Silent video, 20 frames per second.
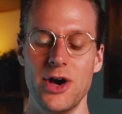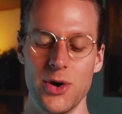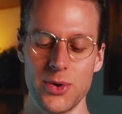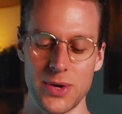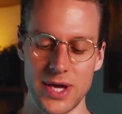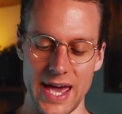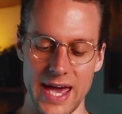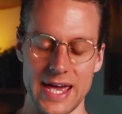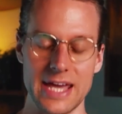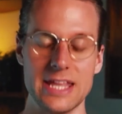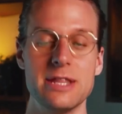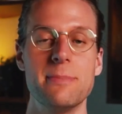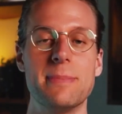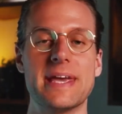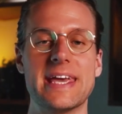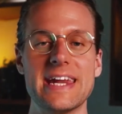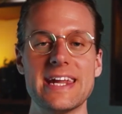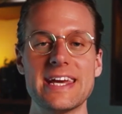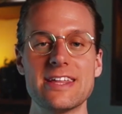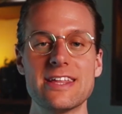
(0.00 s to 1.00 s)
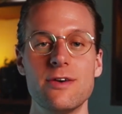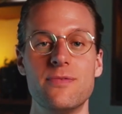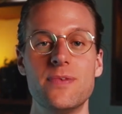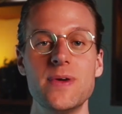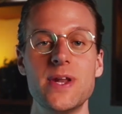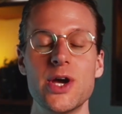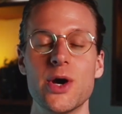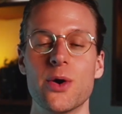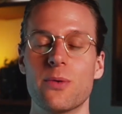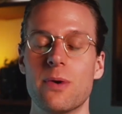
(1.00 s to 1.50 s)
Okay, in the beginning of the
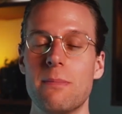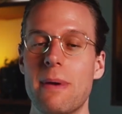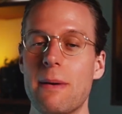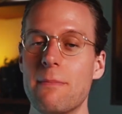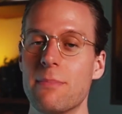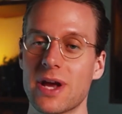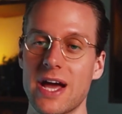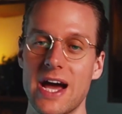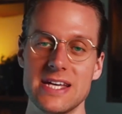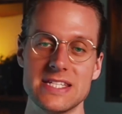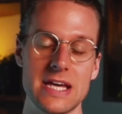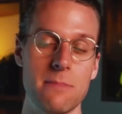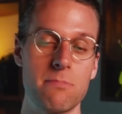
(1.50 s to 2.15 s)
video, remember guys,